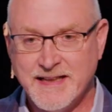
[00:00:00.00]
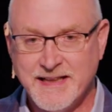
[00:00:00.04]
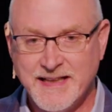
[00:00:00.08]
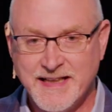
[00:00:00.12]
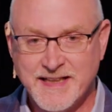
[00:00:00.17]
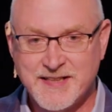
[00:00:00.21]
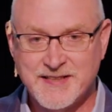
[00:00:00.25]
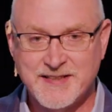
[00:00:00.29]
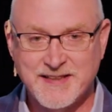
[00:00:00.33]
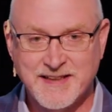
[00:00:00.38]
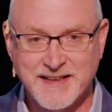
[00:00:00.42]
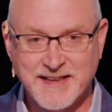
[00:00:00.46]

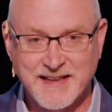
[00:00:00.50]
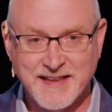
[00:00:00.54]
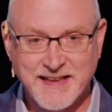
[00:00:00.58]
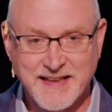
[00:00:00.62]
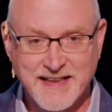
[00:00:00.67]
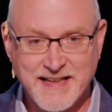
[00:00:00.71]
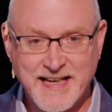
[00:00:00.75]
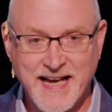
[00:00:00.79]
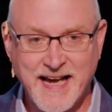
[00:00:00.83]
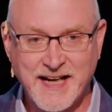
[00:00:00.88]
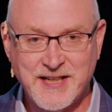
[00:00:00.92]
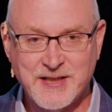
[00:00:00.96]
This
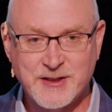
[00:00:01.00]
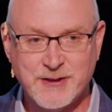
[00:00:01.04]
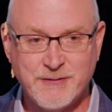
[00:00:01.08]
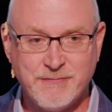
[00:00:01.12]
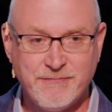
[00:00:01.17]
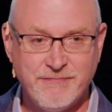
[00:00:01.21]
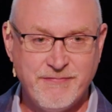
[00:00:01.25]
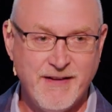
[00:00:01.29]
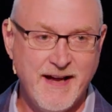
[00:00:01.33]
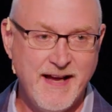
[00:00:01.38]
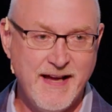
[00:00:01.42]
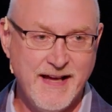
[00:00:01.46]
next
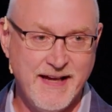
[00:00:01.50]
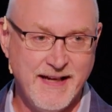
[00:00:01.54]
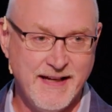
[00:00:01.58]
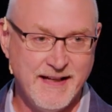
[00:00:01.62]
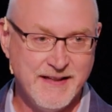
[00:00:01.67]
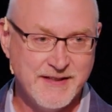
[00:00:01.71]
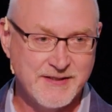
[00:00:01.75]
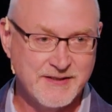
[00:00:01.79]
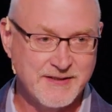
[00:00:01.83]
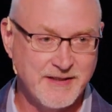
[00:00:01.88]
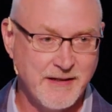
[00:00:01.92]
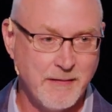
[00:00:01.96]

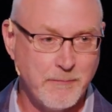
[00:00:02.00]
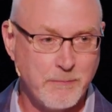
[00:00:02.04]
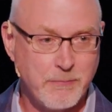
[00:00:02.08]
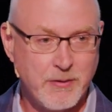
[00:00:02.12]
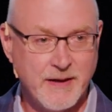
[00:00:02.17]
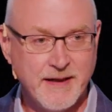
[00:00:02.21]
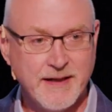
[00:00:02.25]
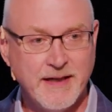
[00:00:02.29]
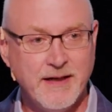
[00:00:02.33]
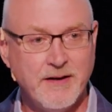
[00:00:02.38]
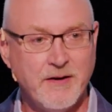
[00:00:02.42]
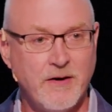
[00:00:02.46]
phase,
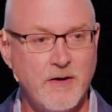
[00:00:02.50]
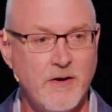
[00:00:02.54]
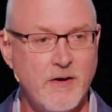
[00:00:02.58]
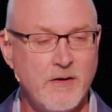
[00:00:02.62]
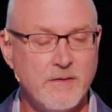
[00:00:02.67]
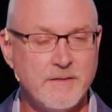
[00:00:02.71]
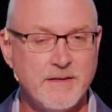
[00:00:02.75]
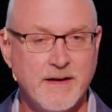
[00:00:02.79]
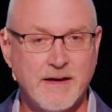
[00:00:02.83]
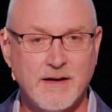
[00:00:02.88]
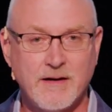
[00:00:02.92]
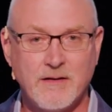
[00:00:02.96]
bringing
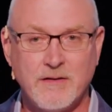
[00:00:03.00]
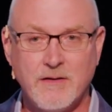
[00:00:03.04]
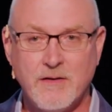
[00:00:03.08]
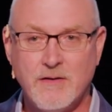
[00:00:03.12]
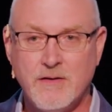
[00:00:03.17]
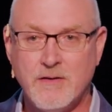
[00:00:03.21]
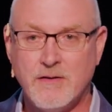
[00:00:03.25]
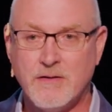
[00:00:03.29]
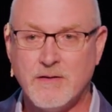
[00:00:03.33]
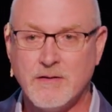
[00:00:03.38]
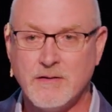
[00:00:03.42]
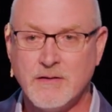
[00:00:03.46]
all that
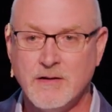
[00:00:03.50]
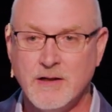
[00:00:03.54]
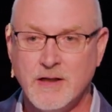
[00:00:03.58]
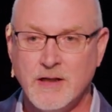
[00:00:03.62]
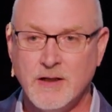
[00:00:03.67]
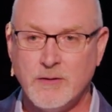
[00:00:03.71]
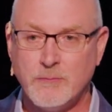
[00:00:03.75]
along,